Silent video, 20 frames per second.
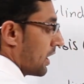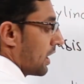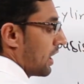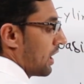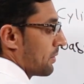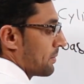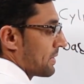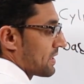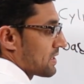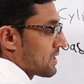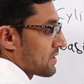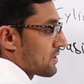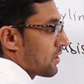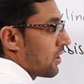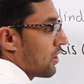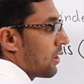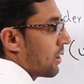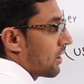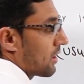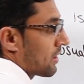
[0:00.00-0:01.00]
how much is
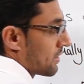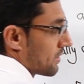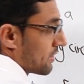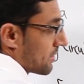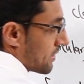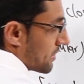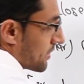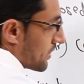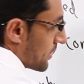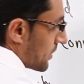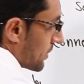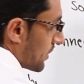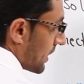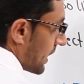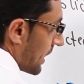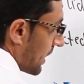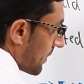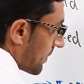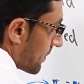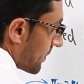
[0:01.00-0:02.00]
r? You
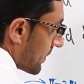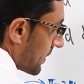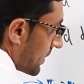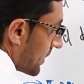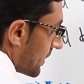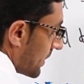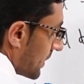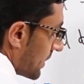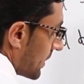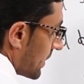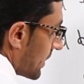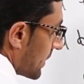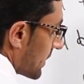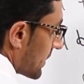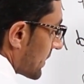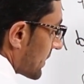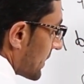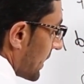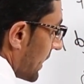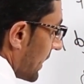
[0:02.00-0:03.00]
have
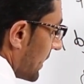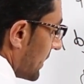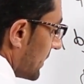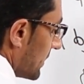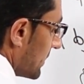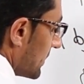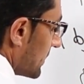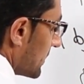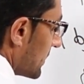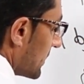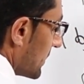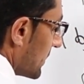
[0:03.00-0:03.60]
10